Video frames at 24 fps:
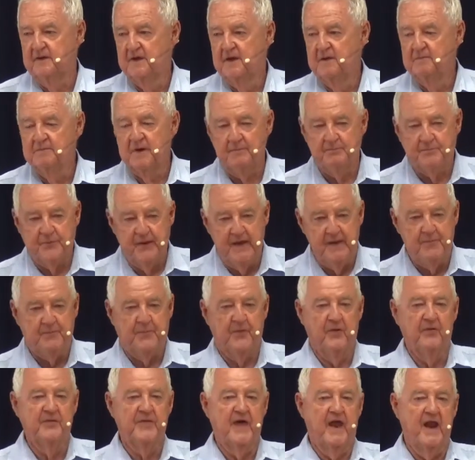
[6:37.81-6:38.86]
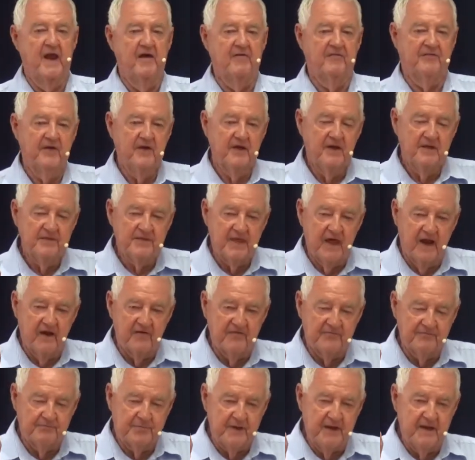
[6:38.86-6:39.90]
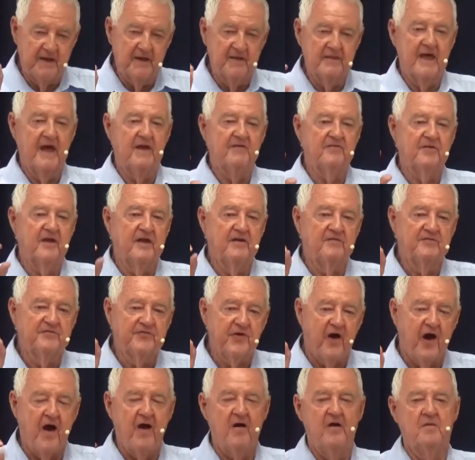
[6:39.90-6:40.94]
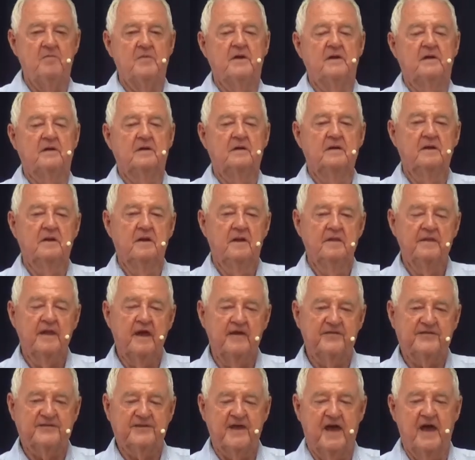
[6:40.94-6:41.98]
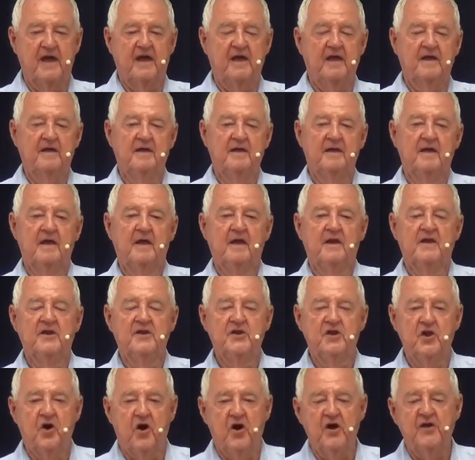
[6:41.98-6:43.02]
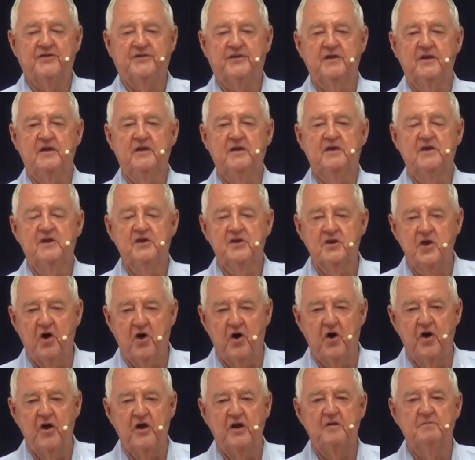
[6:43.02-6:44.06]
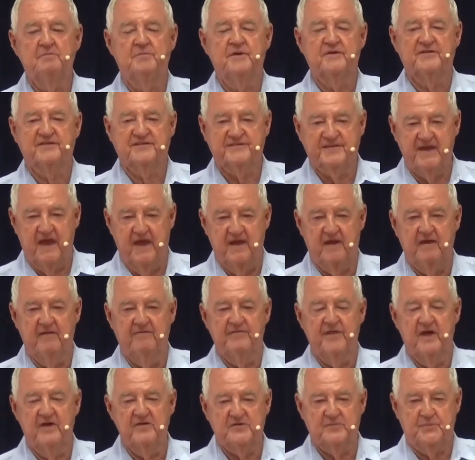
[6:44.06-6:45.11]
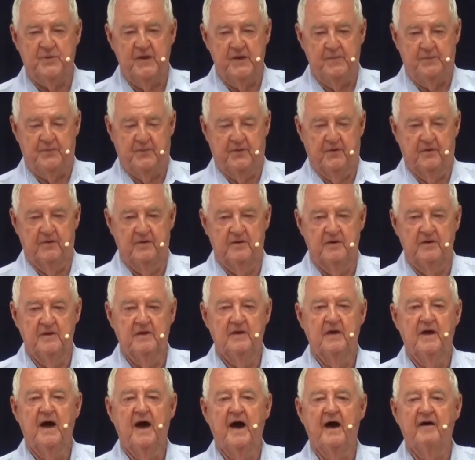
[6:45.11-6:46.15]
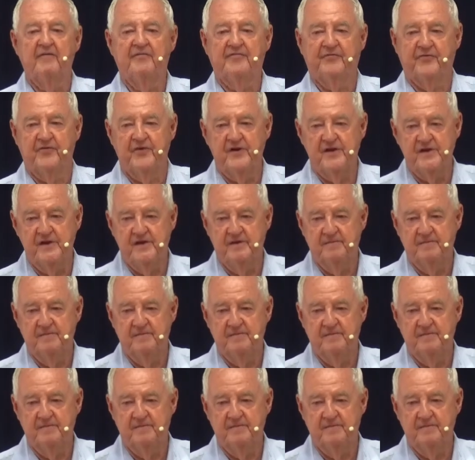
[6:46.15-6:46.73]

But people that have, that have been in that environment, they say, 99% of those people are free.